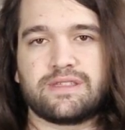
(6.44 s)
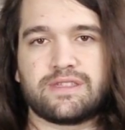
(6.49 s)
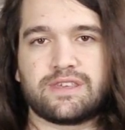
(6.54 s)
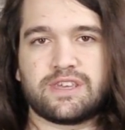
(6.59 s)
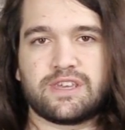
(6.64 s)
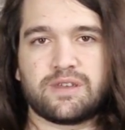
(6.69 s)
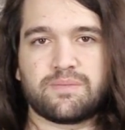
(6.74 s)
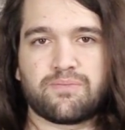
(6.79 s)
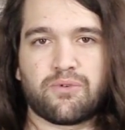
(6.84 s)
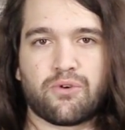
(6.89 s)

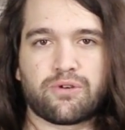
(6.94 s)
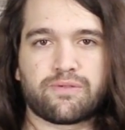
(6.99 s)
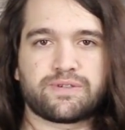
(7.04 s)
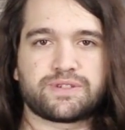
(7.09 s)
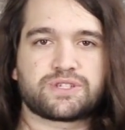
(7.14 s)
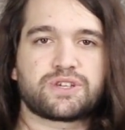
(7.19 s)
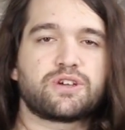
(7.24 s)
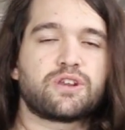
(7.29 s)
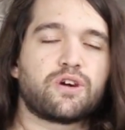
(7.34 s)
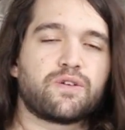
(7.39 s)
The board
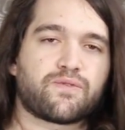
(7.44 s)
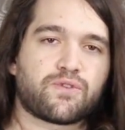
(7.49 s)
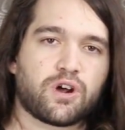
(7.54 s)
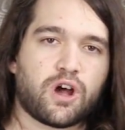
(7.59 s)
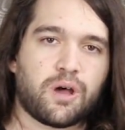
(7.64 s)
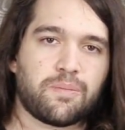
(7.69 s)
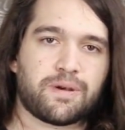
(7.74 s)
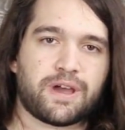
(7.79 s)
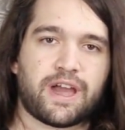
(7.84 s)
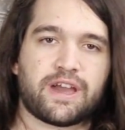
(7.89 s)
was good
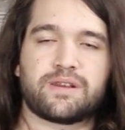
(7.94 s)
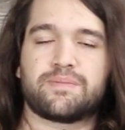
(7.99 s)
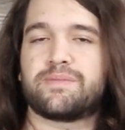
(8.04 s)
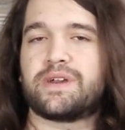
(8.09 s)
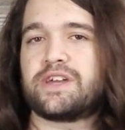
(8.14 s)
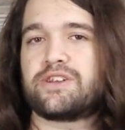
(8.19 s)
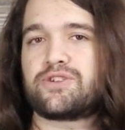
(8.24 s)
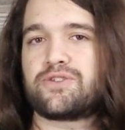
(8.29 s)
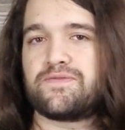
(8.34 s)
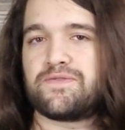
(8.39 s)
overall, but had a
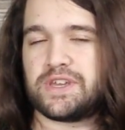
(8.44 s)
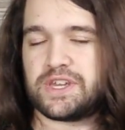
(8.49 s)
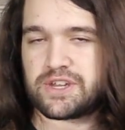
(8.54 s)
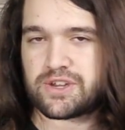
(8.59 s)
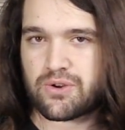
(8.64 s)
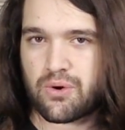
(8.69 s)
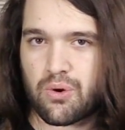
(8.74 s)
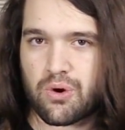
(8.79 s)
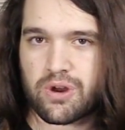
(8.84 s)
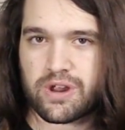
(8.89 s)
major
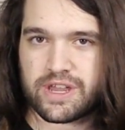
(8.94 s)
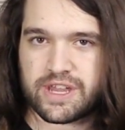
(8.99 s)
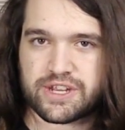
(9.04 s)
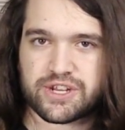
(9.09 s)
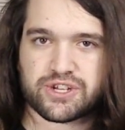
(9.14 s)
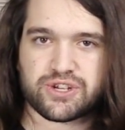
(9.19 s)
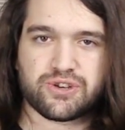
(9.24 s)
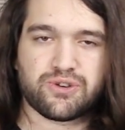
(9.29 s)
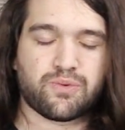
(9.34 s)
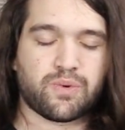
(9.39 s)
vCore
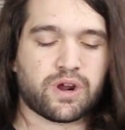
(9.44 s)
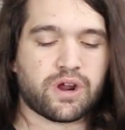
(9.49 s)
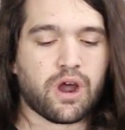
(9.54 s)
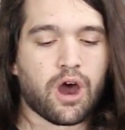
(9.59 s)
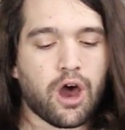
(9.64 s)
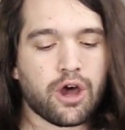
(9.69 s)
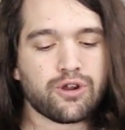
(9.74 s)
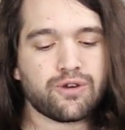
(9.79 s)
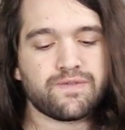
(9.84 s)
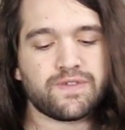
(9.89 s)
issue where
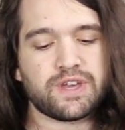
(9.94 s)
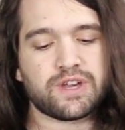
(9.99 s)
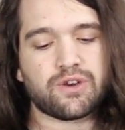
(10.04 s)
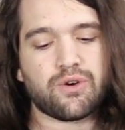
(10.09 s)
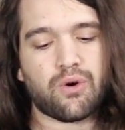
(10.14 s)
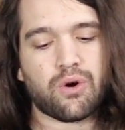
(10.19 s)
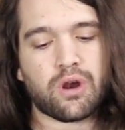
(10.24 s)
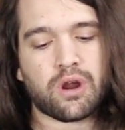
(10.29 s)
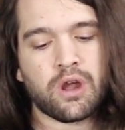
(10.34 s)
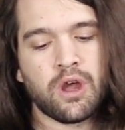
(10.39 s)
Auto
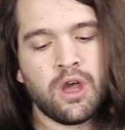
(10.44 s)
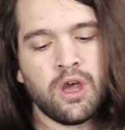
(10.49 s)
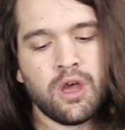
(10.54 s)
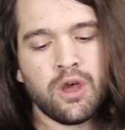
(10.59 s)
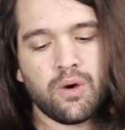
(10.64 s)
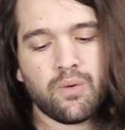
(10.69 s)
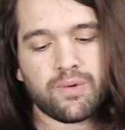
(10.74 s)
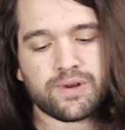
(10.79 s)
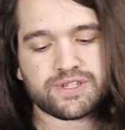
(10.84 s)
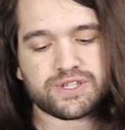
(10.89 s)
vCore
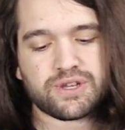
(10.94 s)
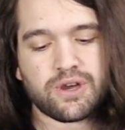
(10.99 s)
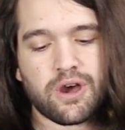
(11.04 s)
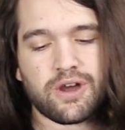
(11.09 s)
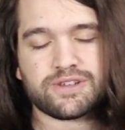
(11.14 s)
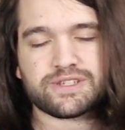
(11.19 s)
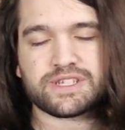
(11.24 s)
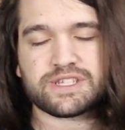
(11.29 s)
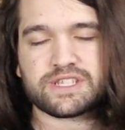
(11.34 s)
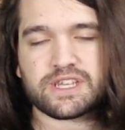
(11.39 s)
was
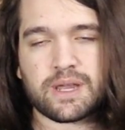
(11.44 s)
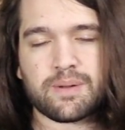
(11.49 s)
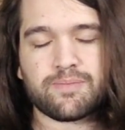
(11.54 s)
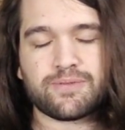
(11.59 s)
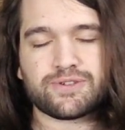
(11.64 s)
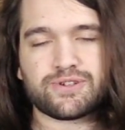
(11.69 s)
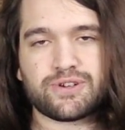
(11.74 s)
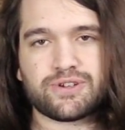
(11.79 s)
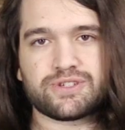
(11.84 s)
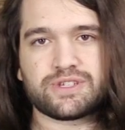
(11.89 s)
causing
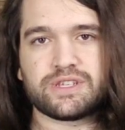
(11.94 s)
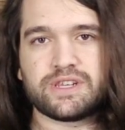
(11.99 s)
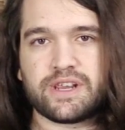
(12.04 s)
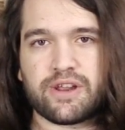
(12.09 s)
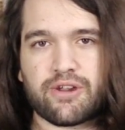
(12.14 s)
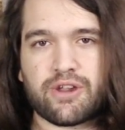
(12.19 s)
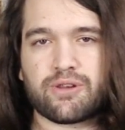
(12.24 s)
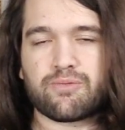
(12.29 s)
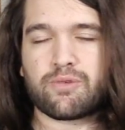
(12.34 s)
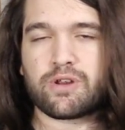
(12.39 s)
temperatures
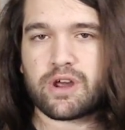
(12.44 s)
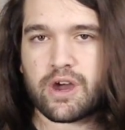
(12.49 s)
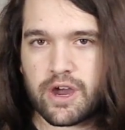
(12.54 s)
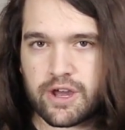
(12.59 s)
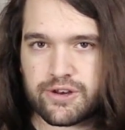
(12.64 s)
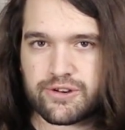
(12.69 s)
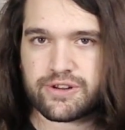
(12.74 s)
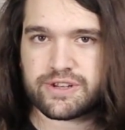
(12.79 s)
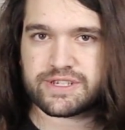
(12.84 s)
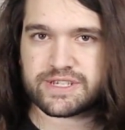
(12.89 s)
nearing
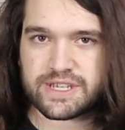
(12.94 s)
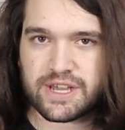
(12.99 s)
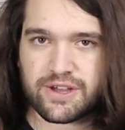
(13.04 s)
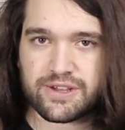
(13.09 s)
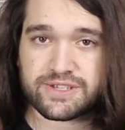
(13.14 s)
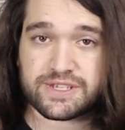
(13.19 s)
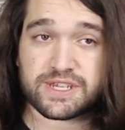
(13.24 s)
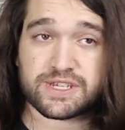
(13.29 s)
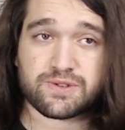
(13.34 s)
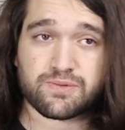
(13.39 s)
100
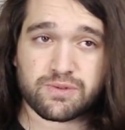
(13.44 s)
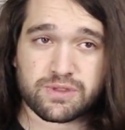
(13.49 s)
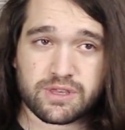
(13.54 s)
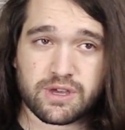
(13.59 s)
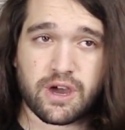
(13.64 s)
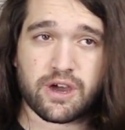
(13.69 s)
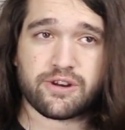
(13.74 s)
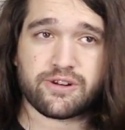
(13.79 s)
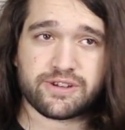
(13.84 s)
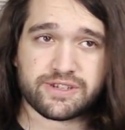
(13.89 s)
Celsius with
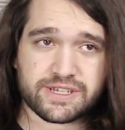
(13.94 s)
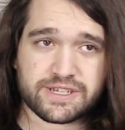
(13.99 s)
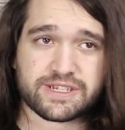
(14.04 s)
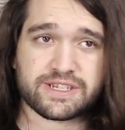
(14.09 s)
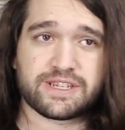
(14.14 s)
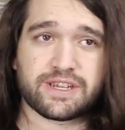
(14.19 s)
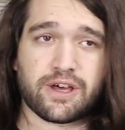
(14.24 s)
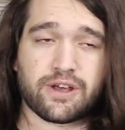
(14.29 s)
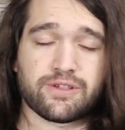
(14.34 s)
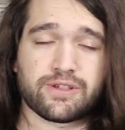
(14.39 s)
a
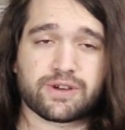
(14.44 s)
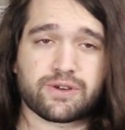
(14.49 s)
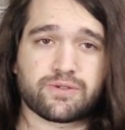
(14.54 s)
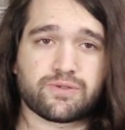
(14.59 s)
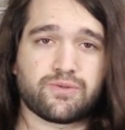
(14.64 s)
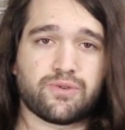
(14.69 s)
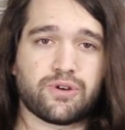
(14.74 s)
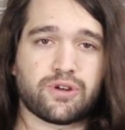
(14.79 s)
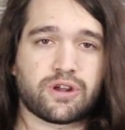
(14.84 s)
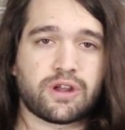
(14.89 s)
$160
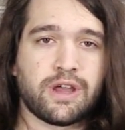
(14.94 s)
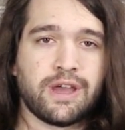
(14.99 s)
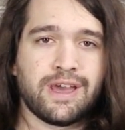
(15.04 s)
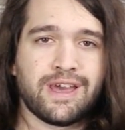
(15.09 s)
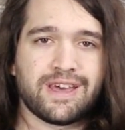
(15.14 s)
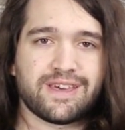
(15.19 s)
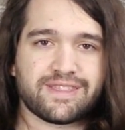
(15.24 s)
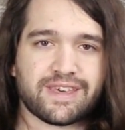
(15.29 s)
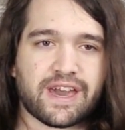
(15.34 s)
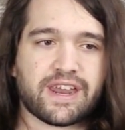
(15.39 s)
liquid cooler.
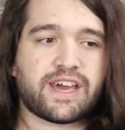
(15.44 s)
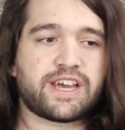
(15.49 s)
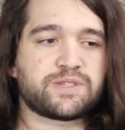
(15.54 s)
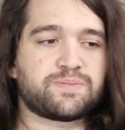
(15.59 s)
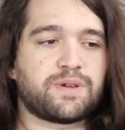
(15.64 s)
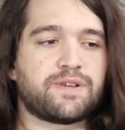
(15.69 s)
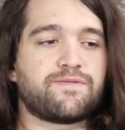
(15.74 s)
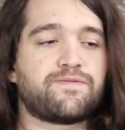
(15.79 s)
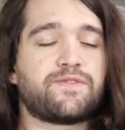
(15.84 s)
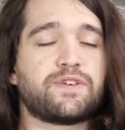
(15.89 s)
That has
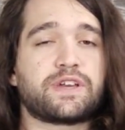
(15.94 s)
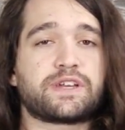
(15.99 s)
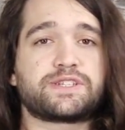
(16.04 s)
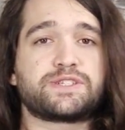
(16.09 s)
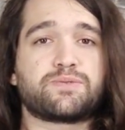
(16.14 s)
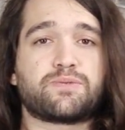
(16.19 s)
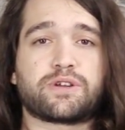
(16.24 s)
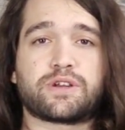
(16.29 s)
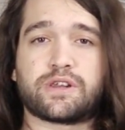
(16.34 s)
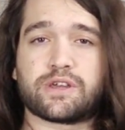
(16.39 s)
been
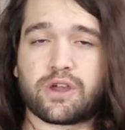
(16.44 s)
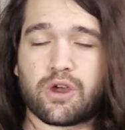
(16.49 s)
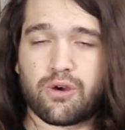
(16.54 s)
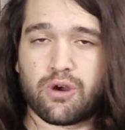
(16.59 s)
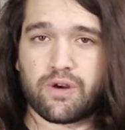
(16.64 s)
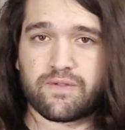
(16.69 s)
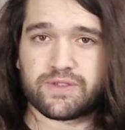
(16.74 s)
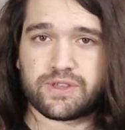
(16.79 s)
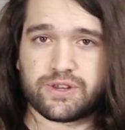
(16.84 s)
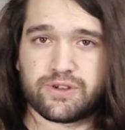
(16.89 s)
fixed. We're going to
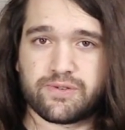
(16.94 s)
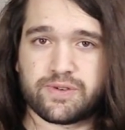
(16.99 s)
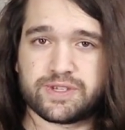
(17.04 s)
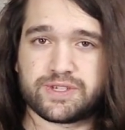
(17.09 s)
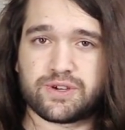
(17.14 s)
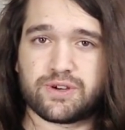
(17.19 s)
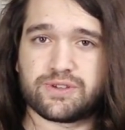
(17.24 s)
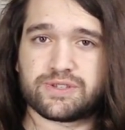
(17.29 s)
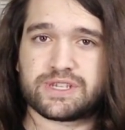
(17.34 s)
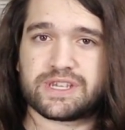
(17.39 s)
go over the new
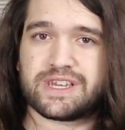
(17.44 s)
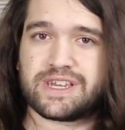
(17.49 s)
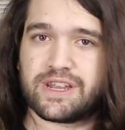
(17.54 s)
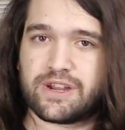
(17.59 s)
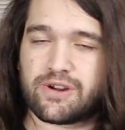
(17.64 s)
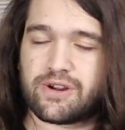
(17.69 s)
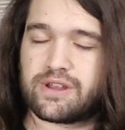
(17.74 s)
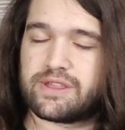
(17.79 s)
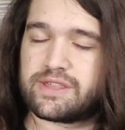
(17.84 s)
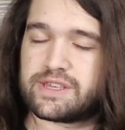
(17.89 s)
results
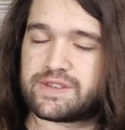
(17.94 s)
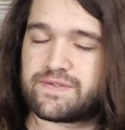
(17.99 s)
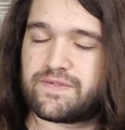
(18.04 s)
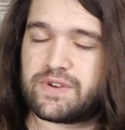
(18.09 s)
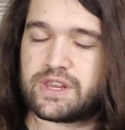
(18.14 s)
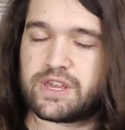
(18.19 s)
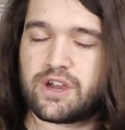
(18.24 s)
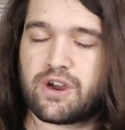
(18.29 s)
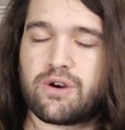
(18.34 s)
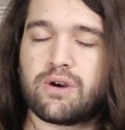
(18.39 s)
here in this
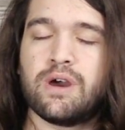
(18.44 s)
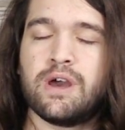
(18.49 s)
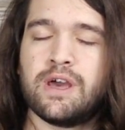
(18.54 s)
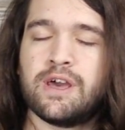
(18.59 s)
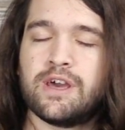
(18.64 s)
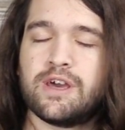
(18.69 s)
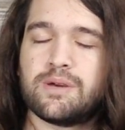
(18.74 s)
video.